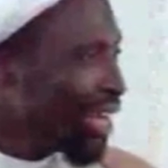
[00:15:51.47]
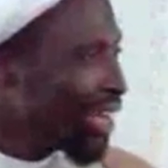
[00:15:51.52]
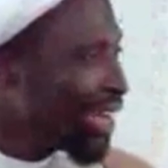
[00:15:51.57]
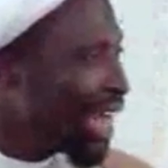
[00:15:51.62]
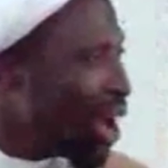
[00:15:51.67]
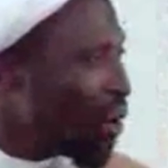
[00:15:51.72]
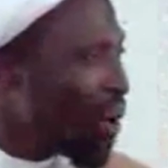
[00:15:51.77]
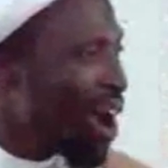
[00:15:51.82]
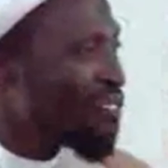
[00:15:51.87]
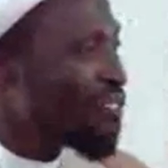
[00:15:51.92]

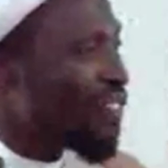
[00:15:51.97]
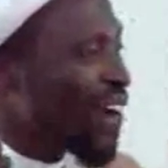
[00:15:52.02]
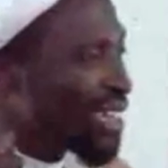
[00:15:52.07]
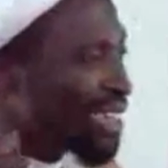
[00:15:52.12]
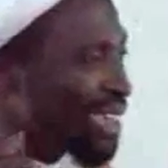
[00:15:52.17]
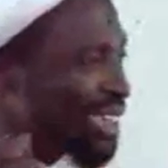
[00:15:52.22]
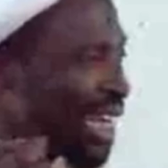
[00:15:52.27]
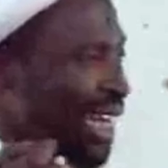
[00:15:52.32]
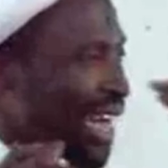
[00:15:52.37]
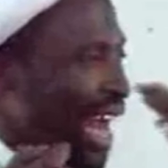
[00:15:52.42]
they were
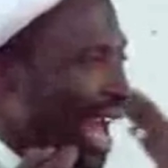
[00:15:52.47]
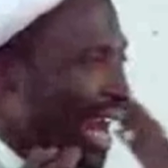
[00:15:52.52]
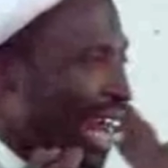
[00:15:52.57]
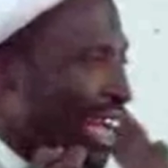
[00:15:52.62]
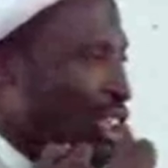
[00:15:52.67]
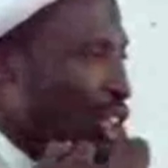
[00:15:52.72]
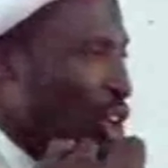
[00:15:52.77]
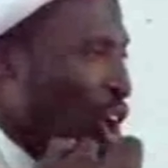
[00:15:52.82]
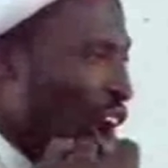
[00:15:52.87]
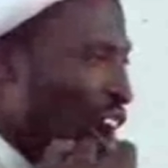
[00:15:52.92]
facing the
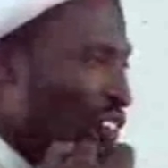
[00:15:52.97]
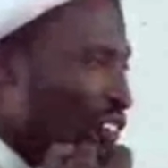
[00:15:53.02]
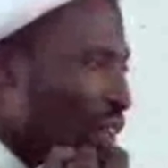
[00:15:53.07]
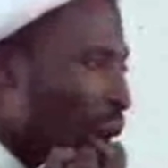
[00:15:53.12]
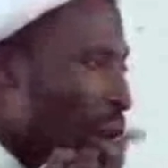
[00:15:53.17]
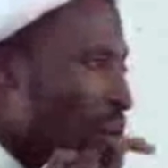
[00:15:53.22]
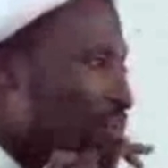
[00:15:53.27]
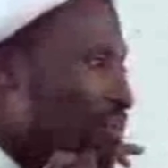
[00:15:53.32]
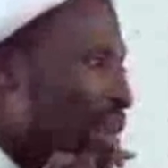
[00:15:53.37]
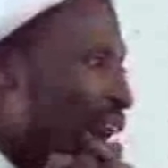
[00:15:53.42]
direction
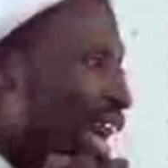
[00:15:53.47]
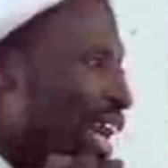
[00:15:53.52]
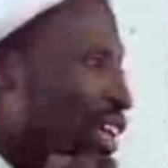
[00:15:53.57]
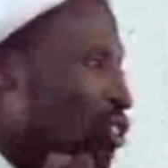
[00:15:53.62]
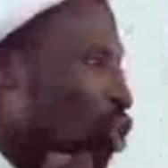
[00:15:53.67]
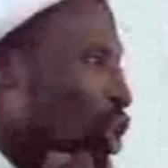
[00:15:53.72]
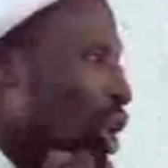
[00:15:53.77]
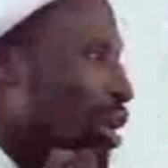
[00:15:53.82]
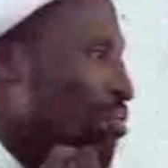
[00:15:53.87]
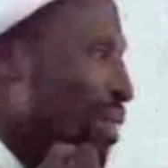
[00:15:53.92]
of
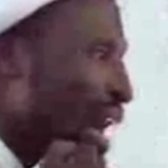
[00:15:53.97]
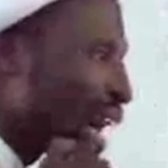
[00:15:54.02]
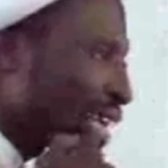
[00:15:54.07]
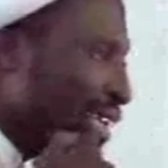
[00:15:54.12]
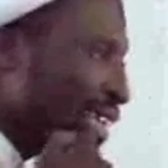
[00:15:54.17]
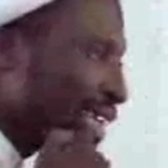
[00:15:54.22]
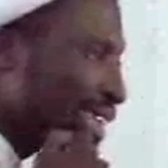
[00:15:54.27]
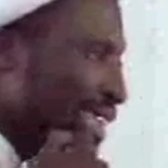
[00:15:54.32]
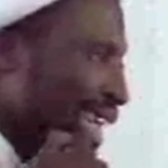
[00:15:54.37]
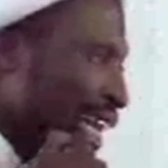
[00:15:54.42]
Bayt al-Maqdis,